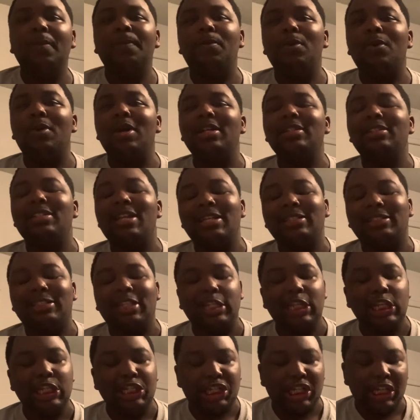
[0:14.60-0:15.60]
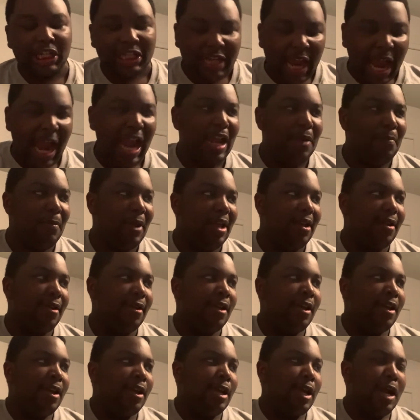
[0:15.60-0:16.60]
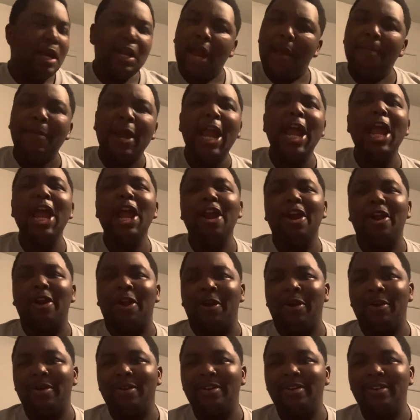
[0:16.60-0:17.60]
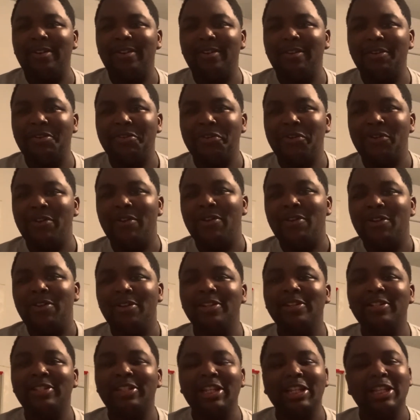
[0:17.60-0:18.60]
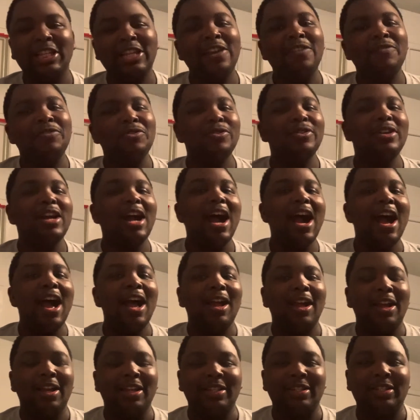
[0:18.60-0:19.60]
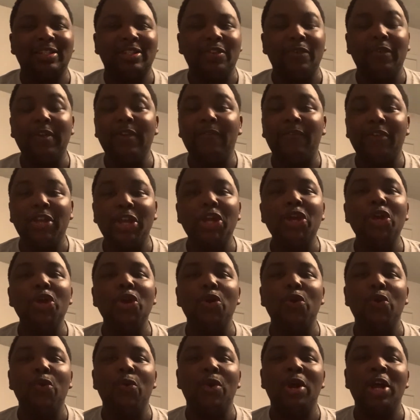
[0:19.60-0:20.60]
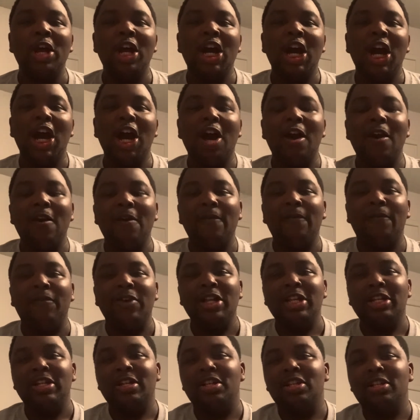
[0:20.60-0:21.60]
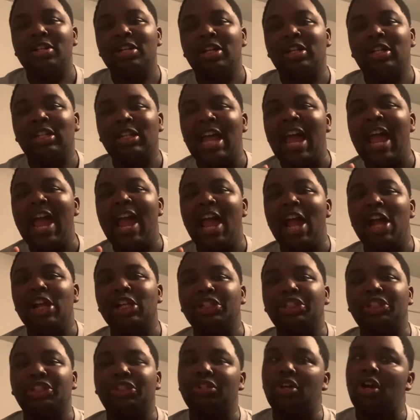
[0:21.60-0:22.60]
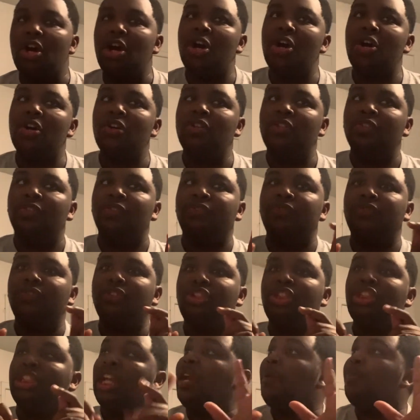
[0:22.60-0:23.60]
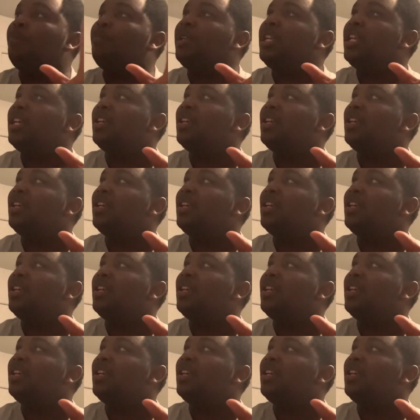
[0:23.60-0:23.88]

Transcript: boy Destination Gaming, and I'm here to give you guys the review of Clash of Champions.